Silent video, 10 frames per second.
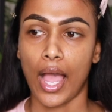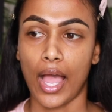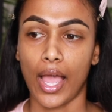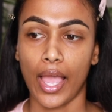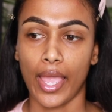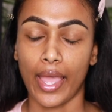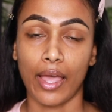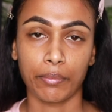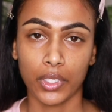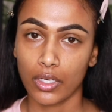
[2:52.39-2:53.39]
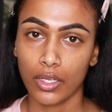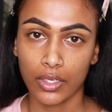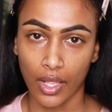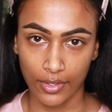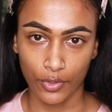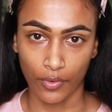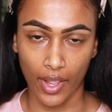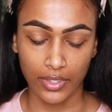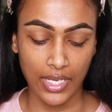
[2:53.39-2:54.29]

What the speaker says: I am gonna color correct.